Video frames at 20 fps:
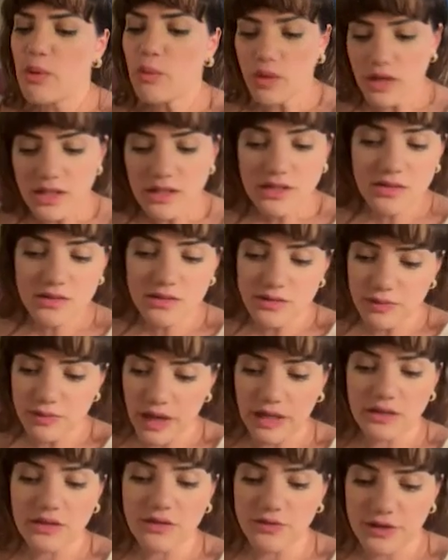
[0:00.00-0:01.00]
wanted the
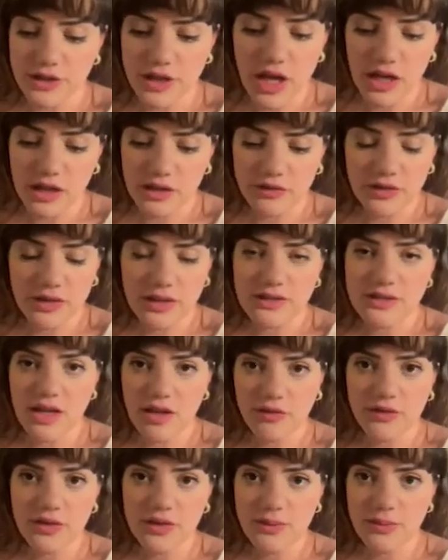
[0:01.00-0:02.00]
director of photography
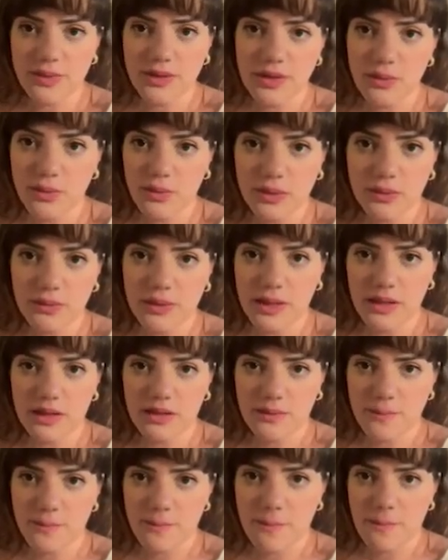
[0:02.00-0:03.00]
definitely be a woman.
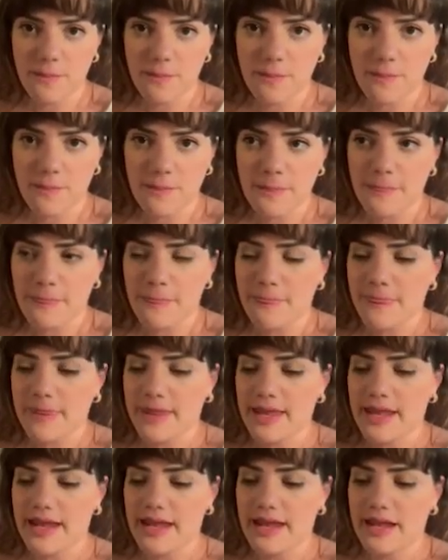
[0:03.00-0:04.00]

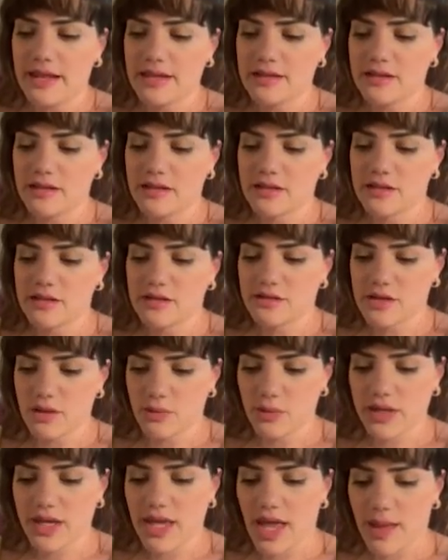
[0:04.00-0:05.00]
And
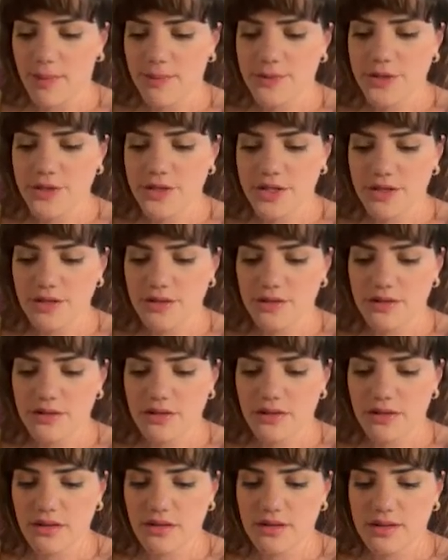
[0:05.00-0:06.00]
so capture
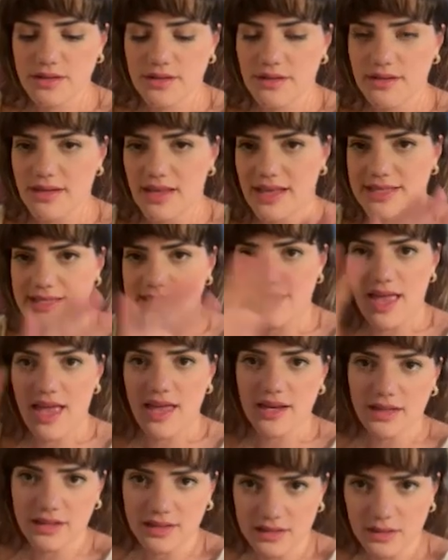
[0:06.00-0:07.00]

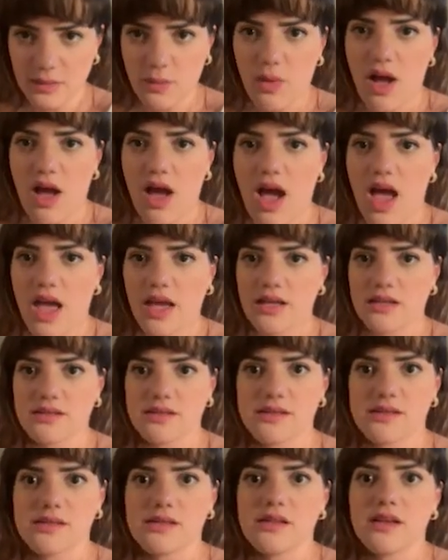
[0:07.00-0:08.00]
aesthetically
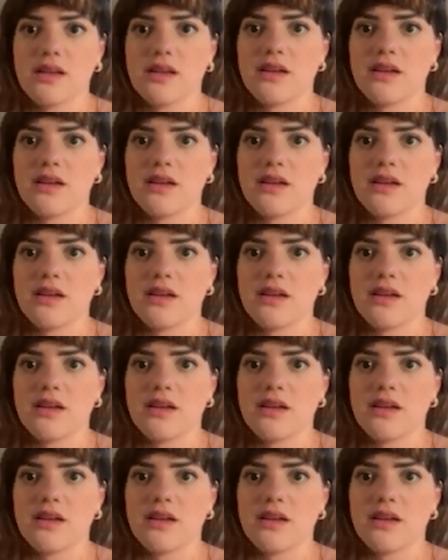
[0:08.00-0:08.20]
wise